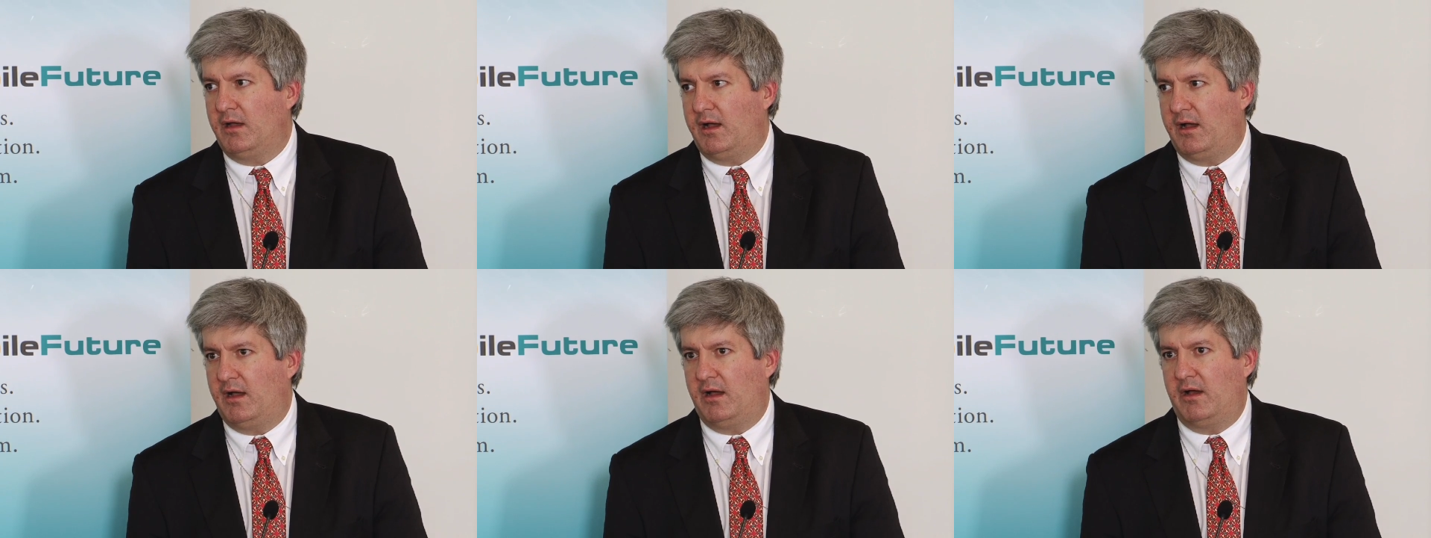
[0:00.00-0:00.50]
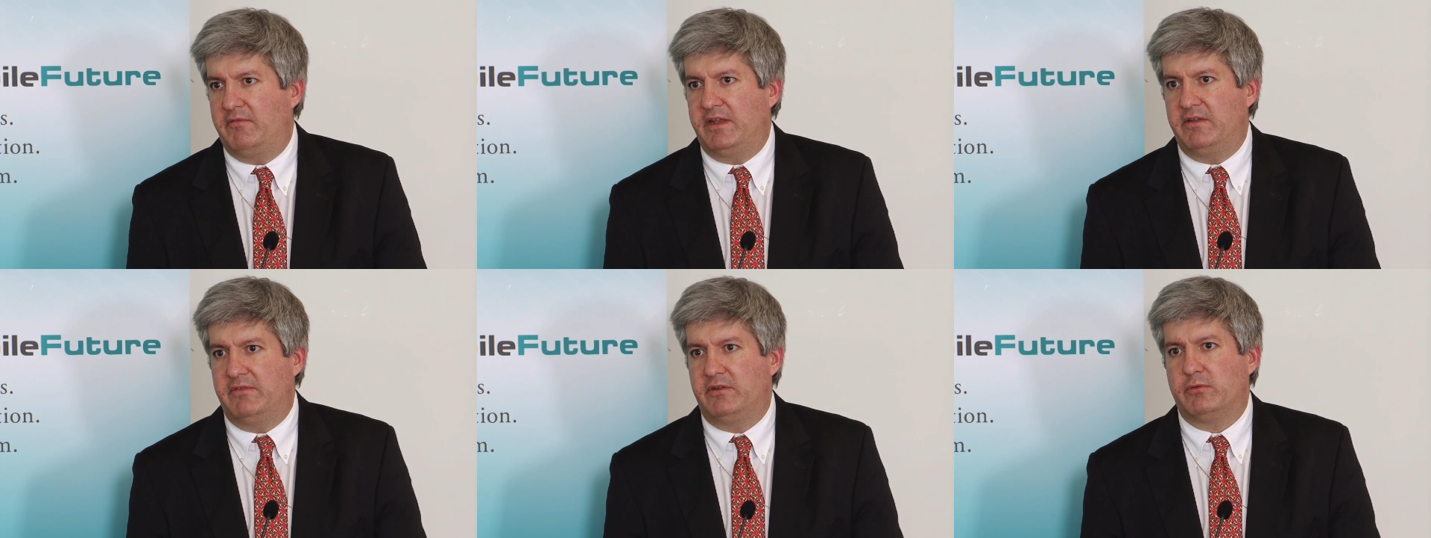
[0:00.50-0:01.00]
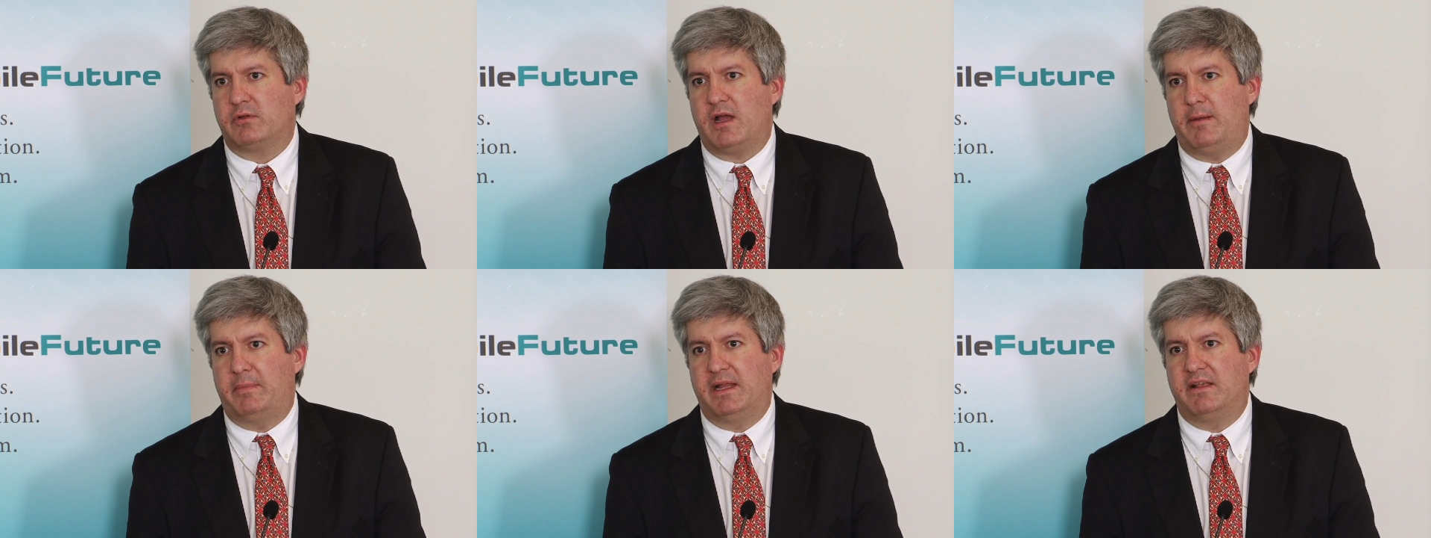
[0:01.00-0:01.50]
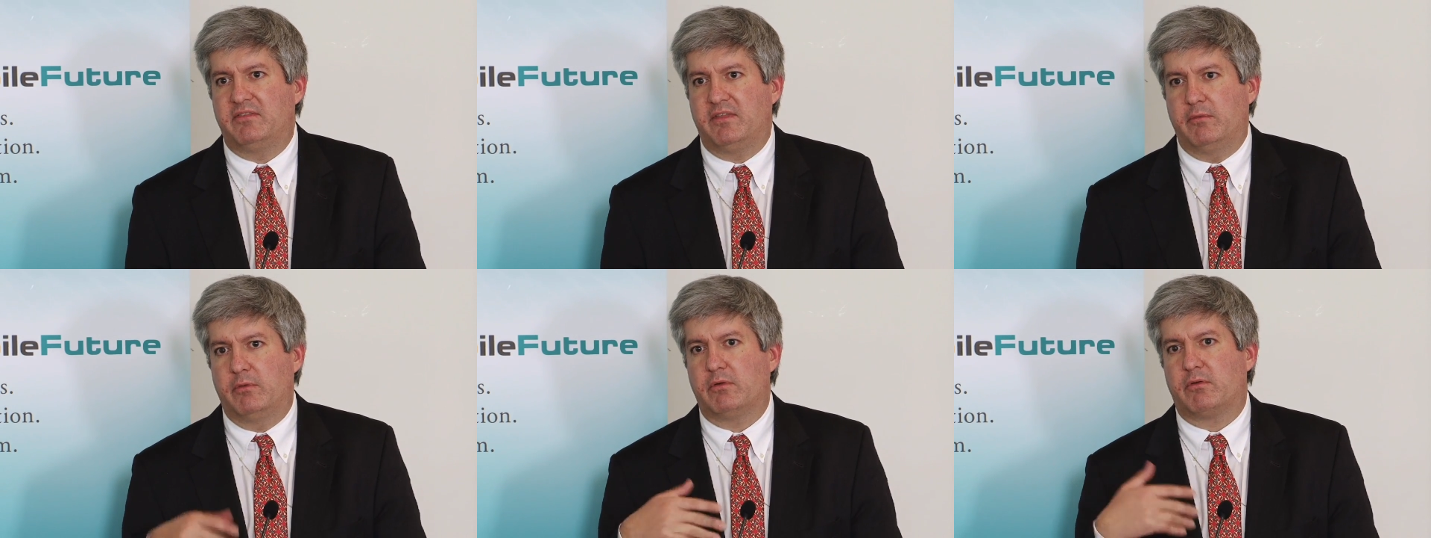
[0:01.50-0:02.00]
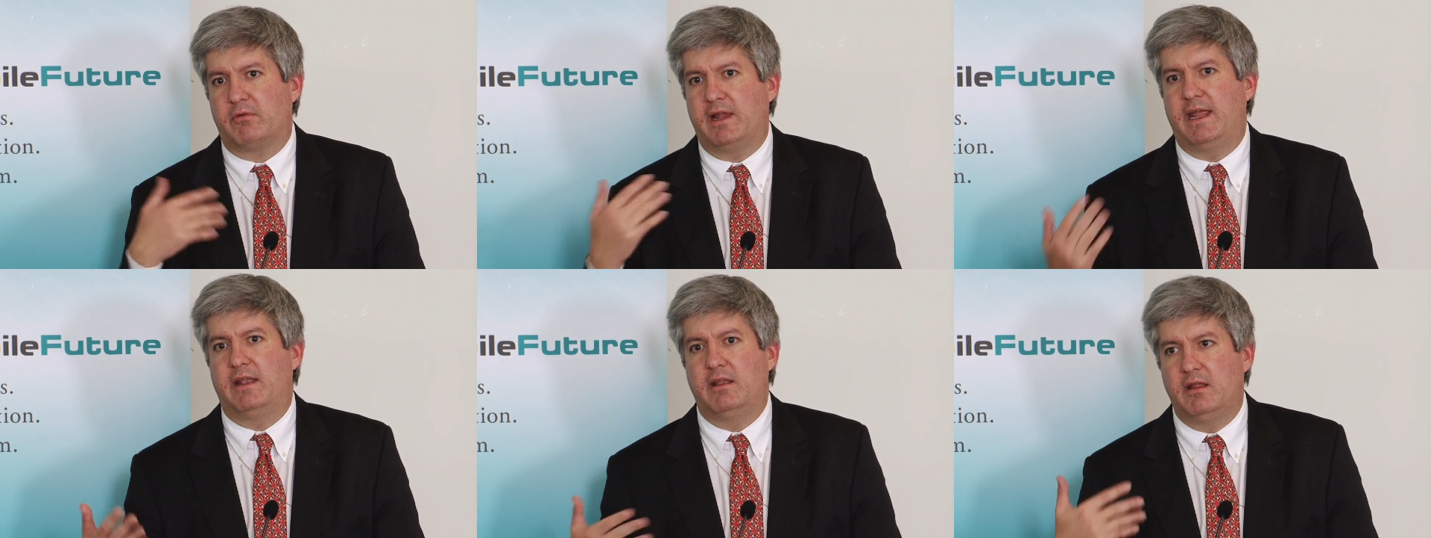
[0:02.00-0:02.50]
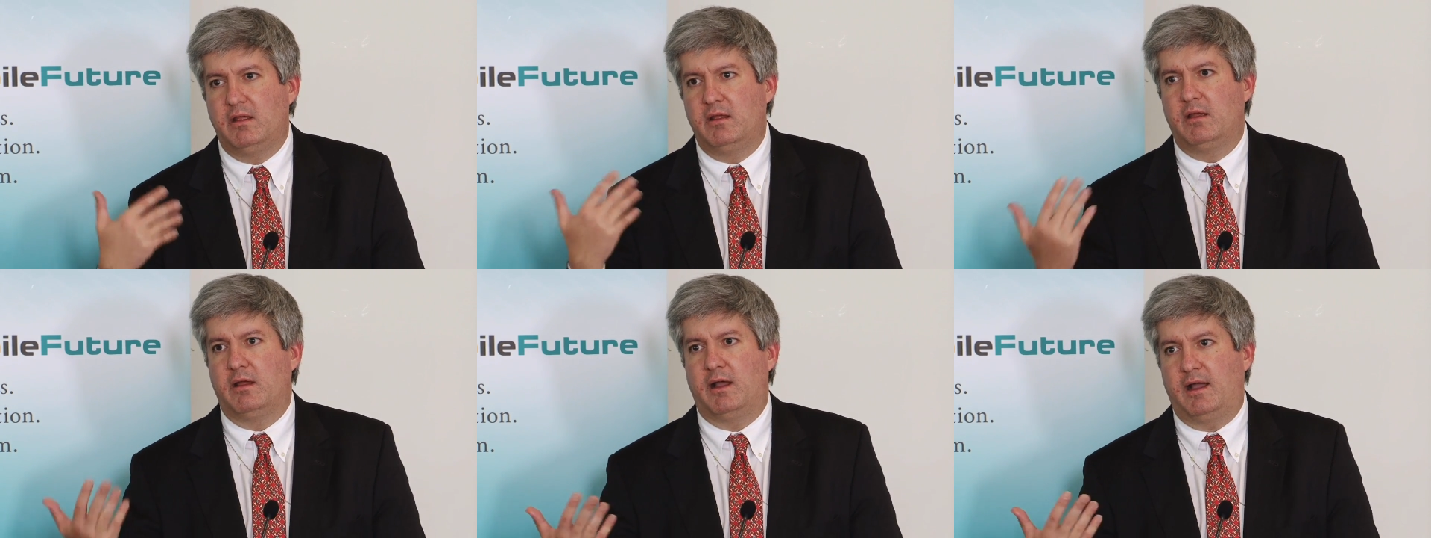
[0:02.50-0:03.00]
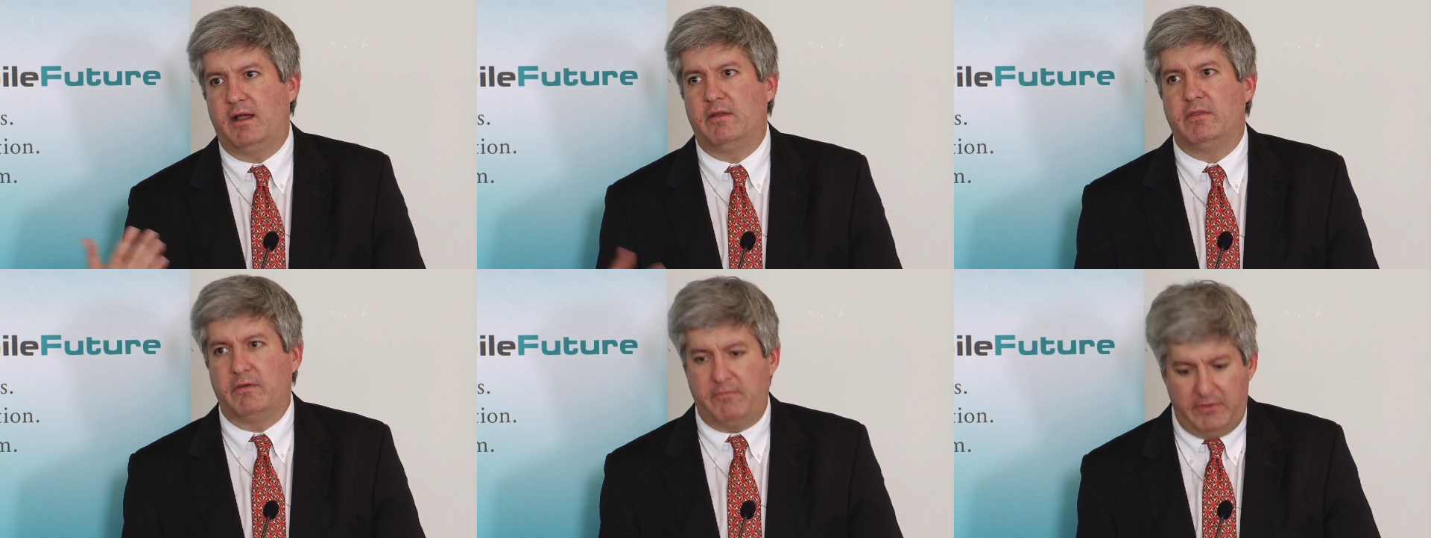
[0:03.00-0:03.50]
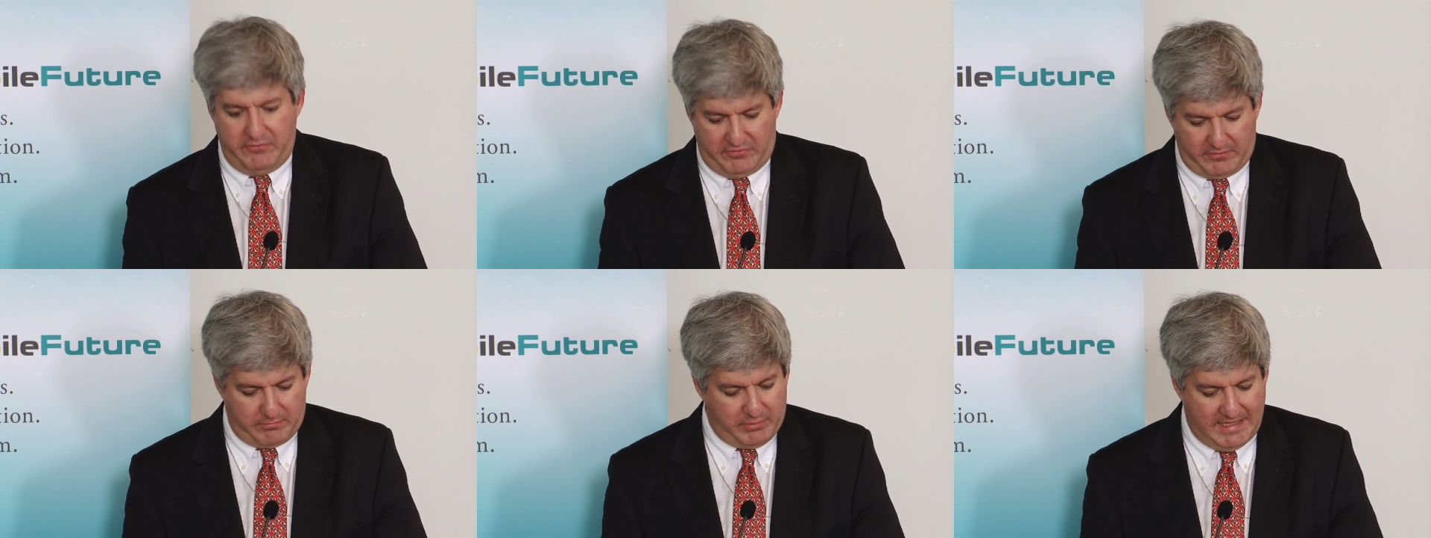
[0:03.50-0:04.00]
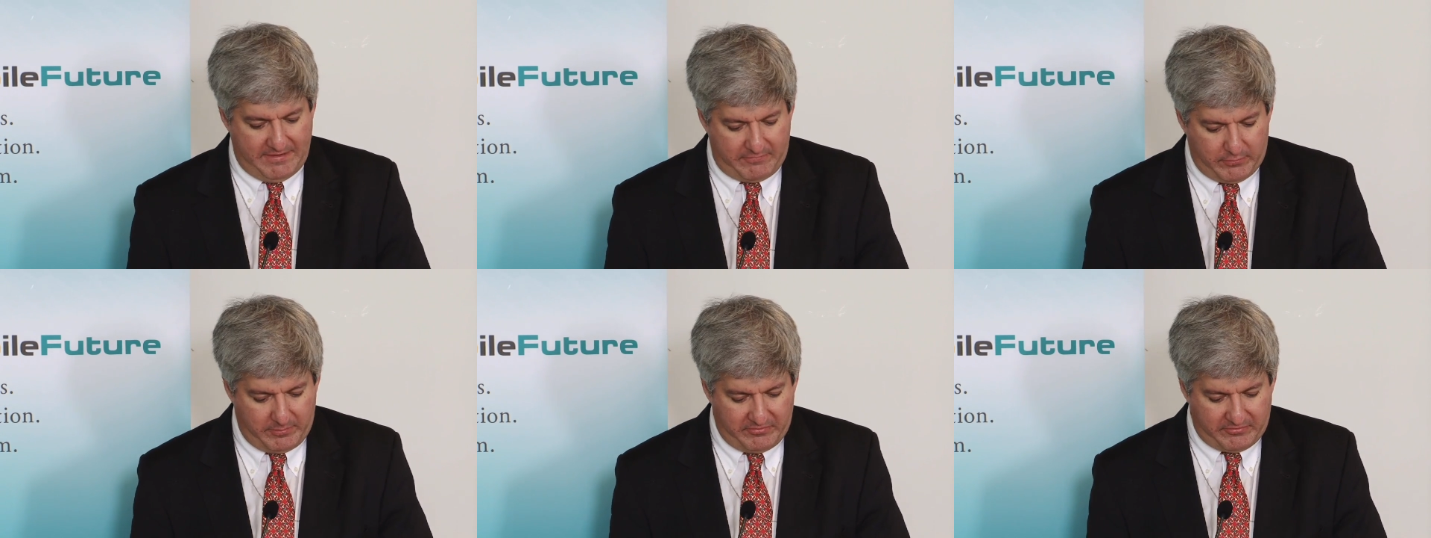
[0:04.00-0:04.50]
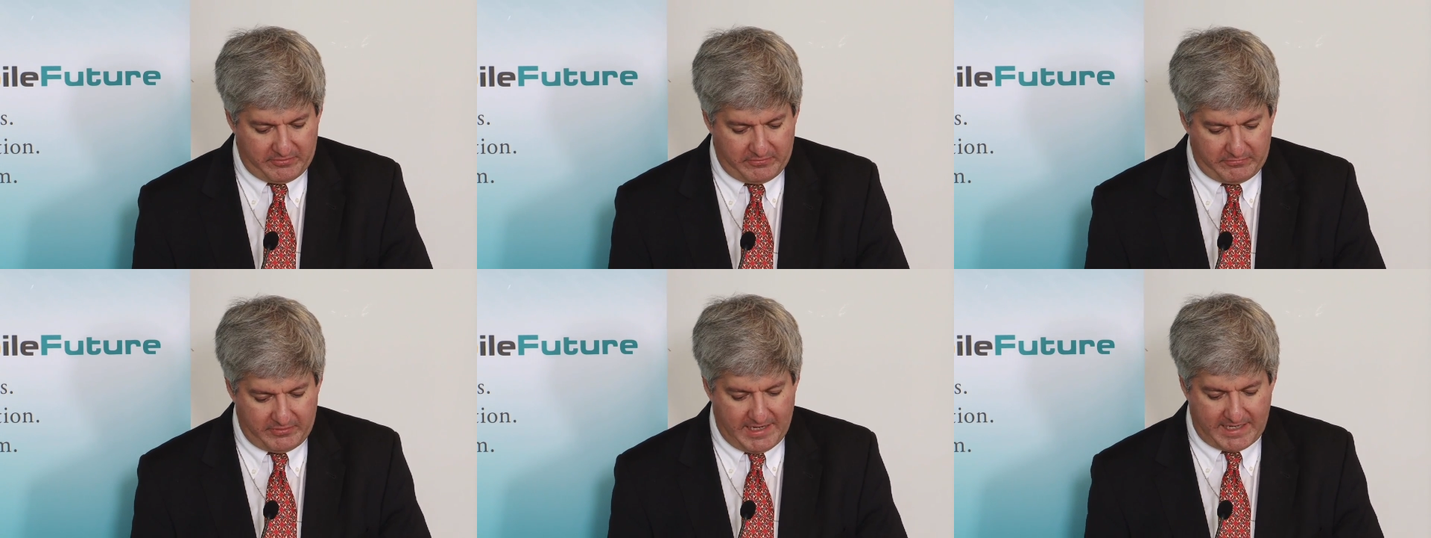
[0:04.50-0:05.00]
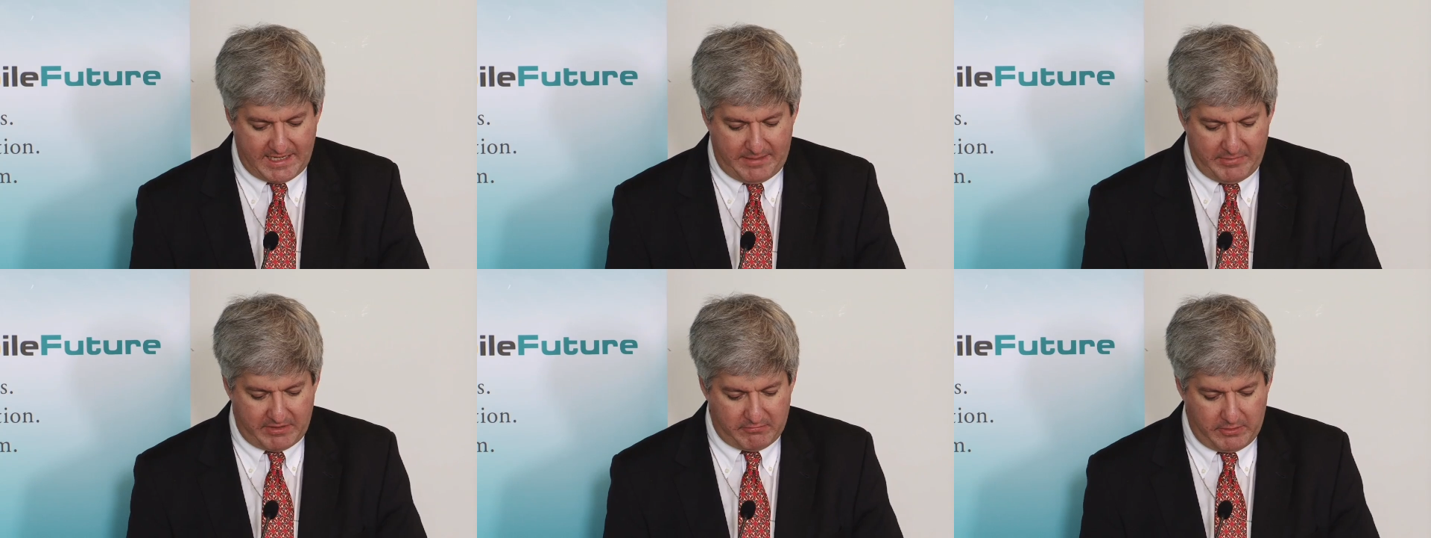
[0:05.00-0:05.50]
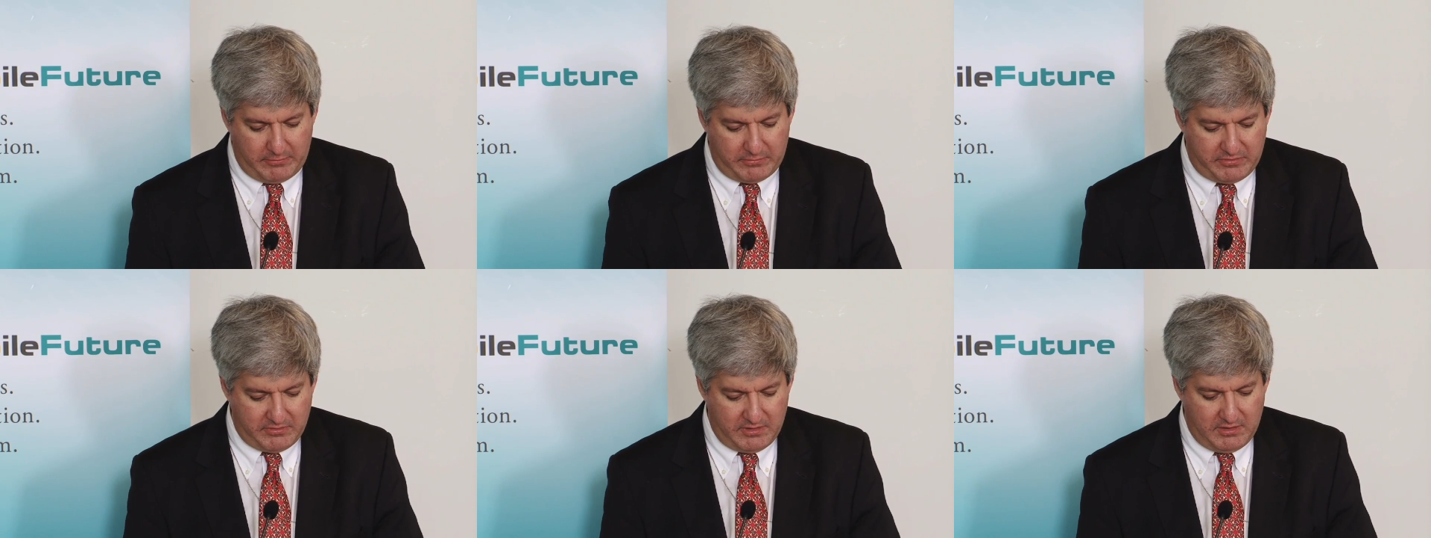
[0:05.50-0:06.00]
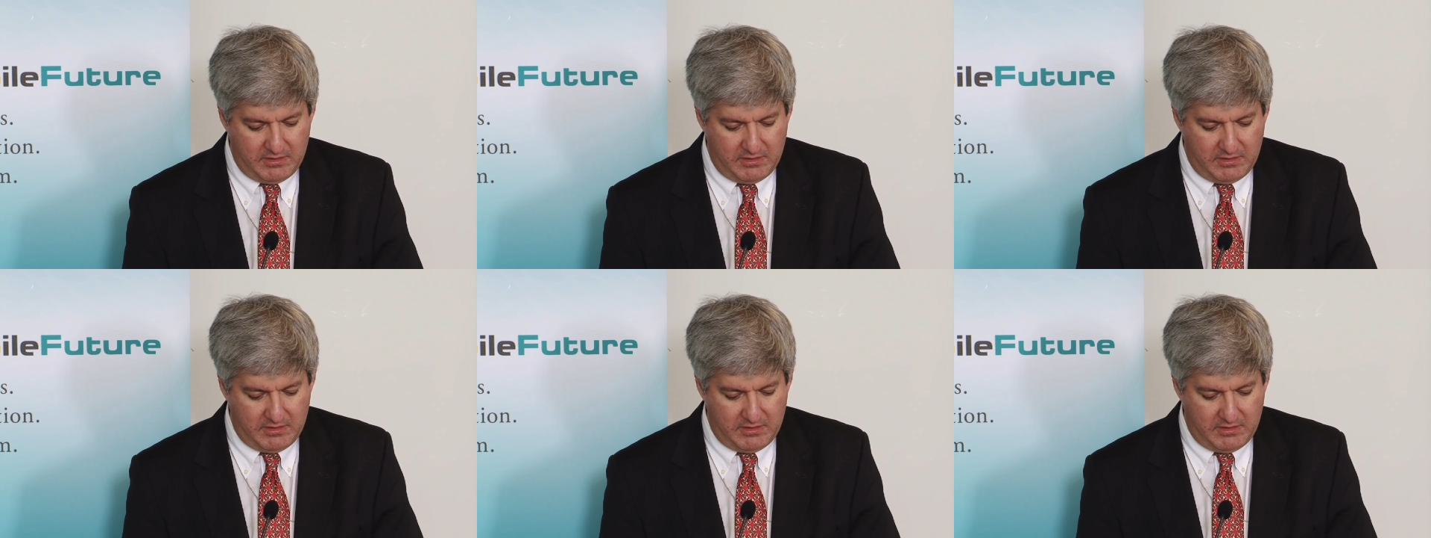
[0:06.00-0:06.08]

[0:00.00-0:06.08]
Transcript: of individual companies that will create the future platforms for economic growth.